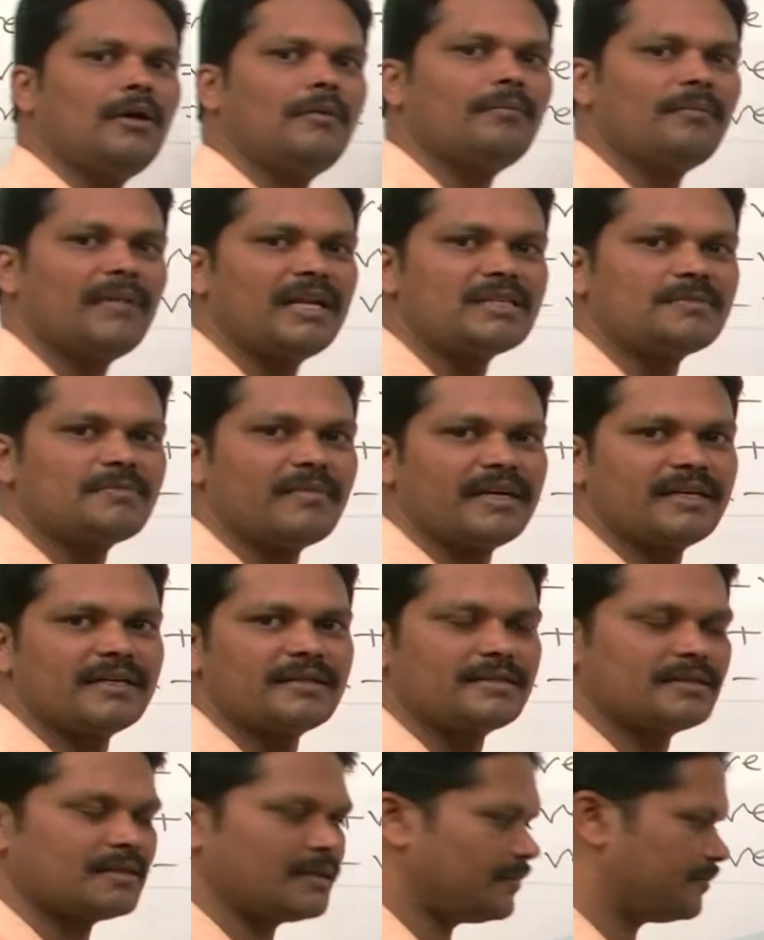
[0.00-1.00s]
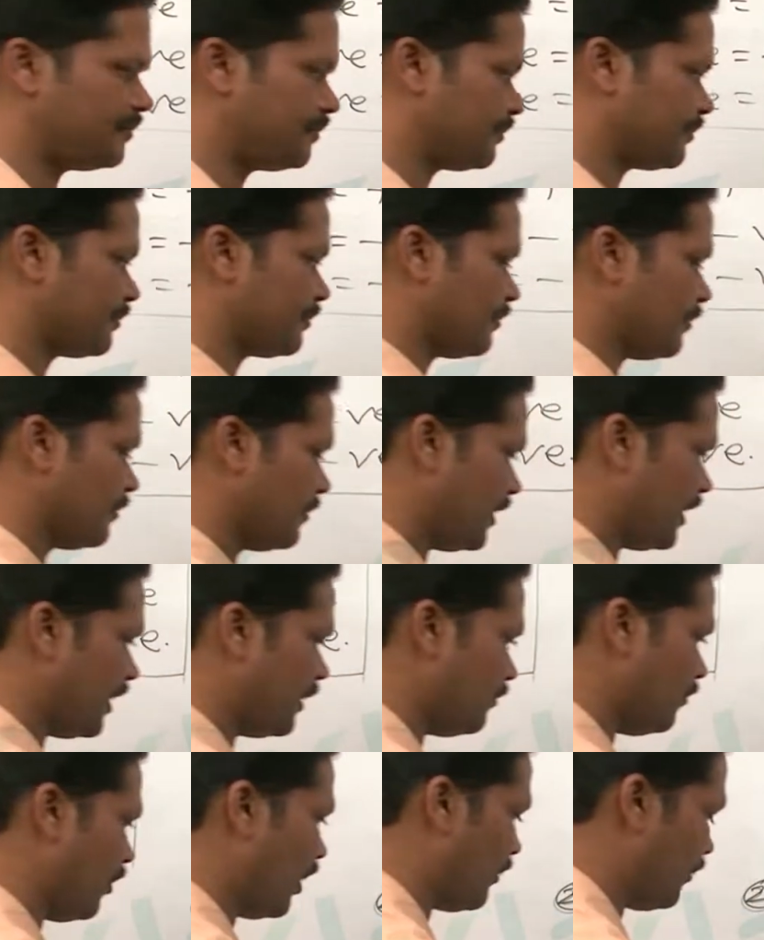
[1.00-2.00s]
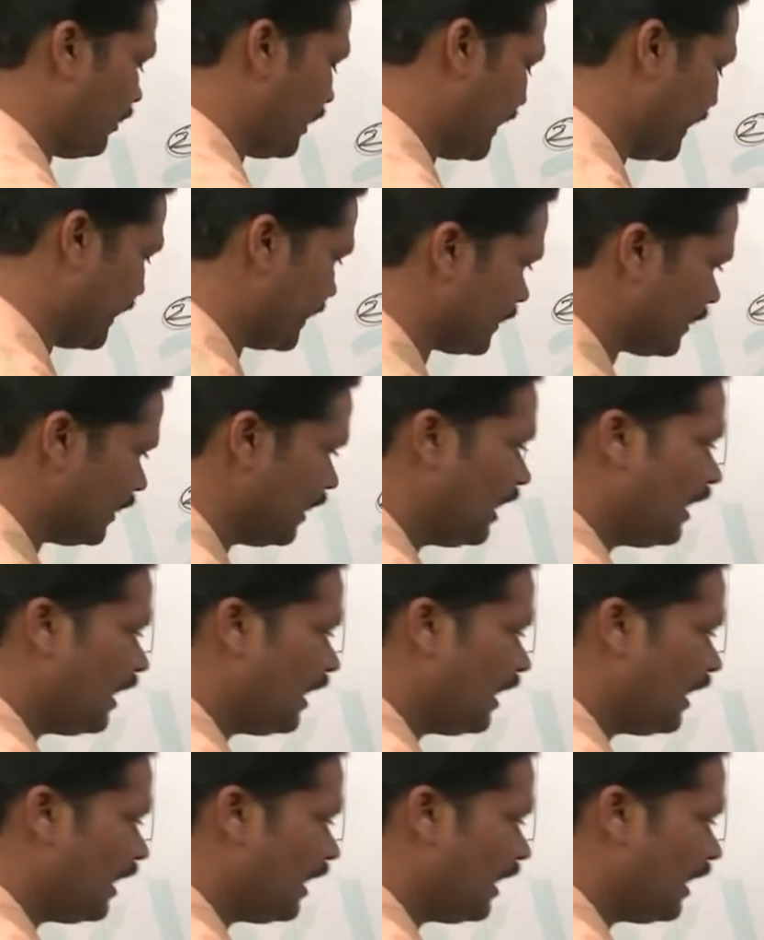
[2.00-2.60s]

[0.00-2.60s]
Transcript: plus minus 3. Then what we'll get?